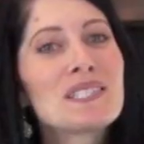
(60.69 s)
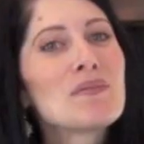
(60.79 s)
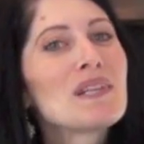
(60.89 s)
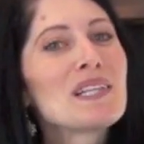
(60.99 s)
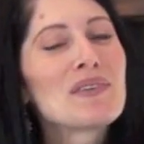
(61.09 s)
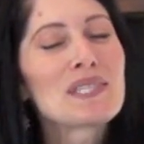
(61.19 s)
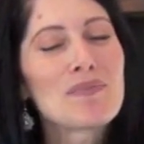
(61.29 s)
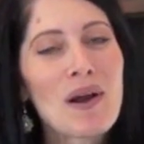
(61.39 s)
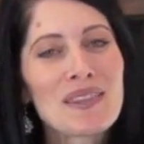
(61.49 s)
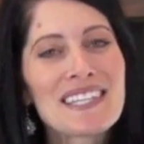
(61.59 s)
With Simply Living
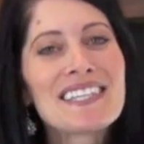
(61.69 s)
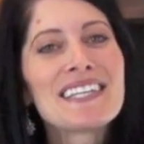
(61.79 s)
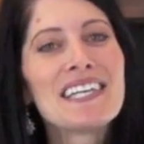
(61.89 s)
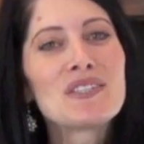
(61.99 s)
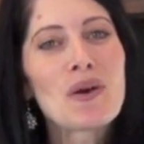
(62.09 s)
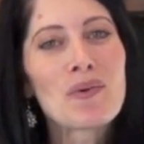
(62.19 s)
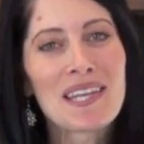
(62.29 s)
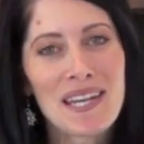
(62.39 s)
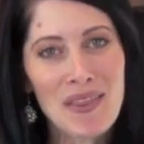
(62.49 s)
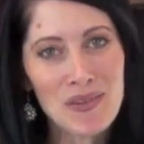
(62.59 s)
Smart, this is Anitra with
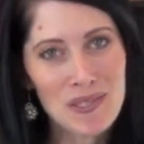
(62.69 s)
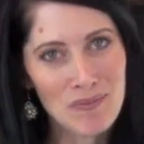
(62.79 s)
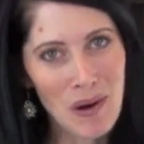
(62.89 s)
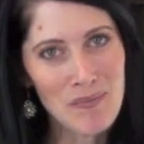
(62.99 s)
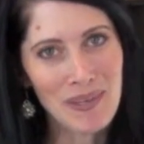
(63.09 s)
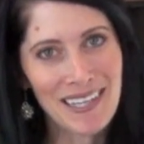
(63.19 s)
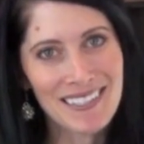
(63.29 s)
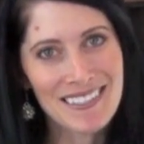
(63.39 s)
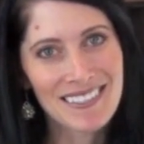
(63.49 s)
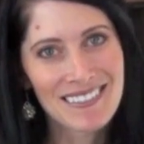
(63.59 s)
another Smart
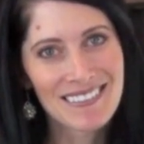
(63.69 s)
Minute.